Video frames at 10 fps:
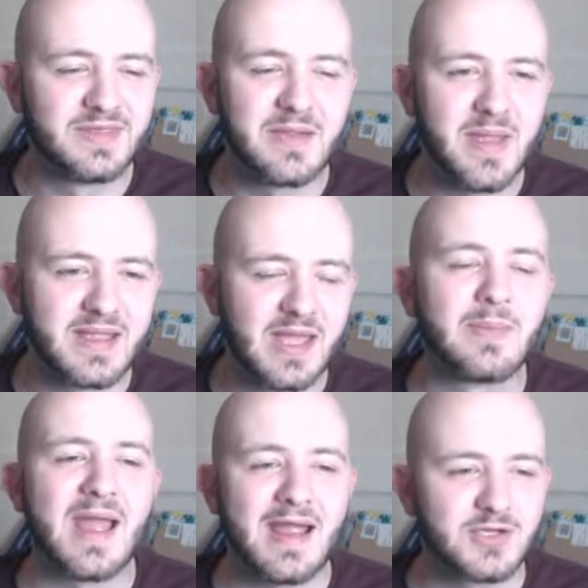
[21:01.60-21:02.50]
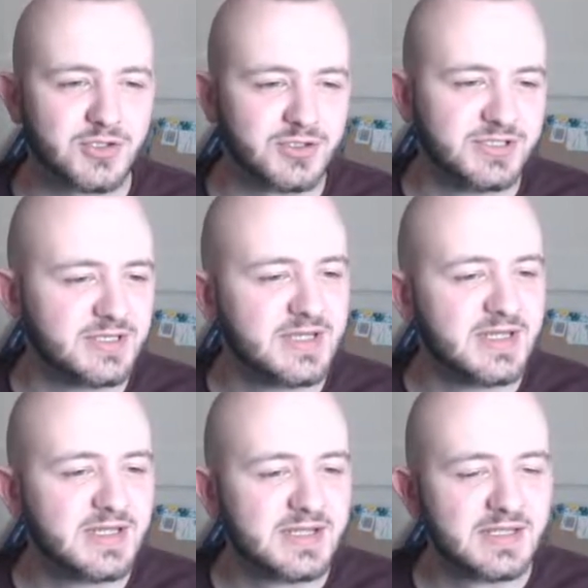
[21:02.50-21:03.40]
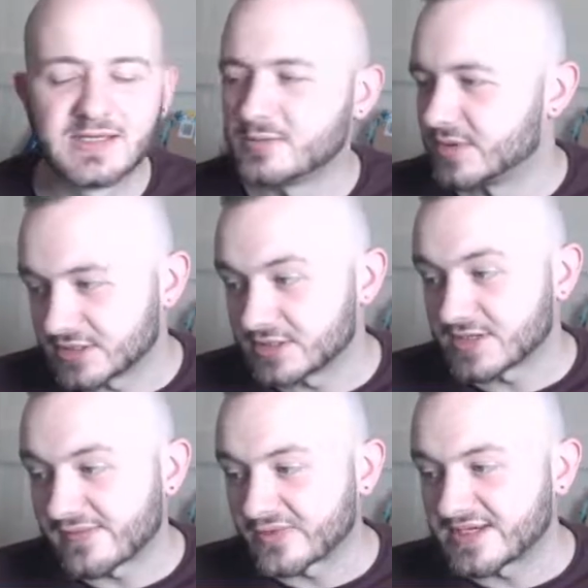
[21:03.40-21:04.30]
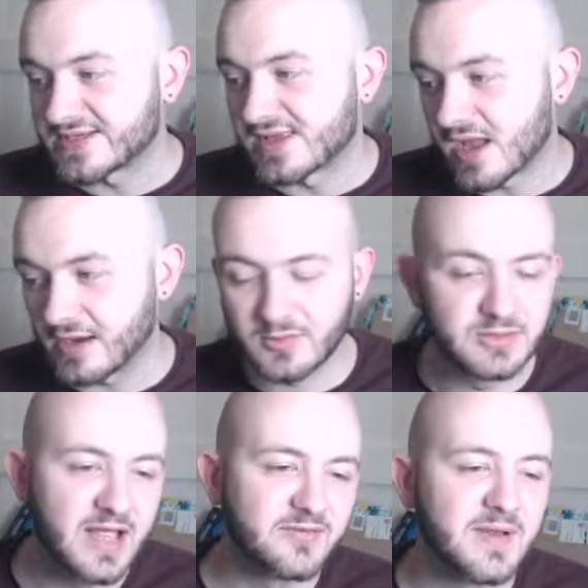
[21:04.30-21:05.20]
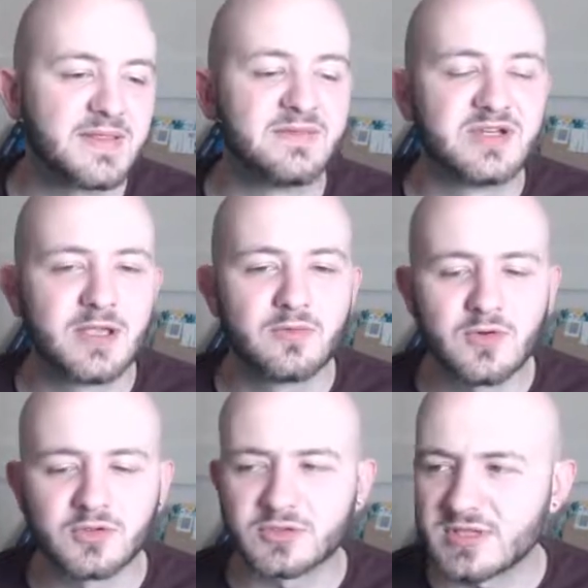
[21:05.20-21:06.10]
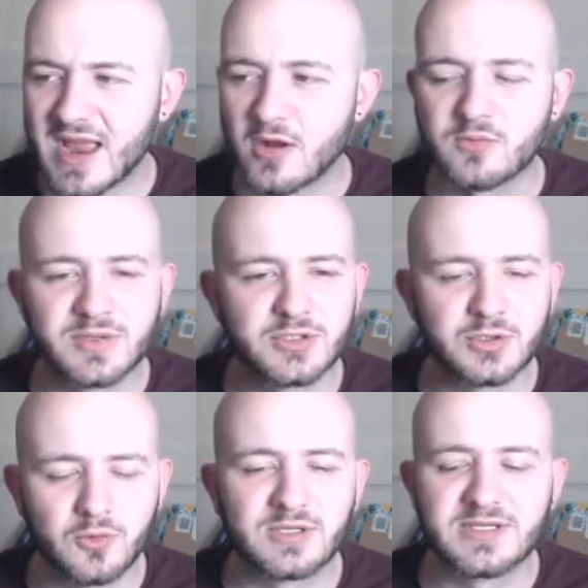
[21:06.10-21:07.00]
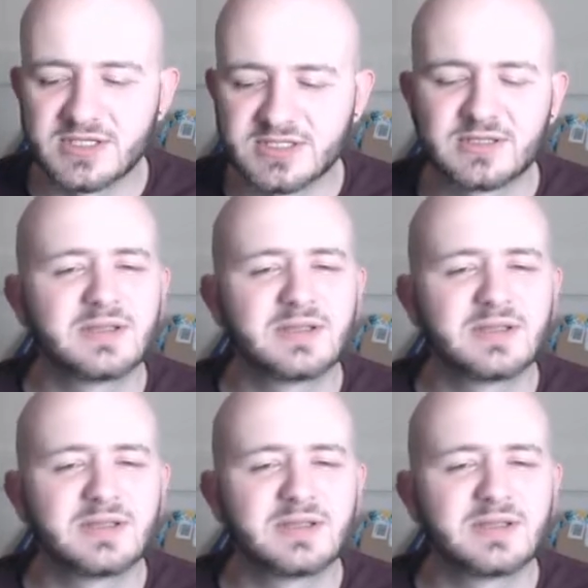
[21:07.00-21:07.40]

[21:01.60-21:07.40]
may get a bit anxious. Which is another reason I will have to end the video. Not now, but shortly, just to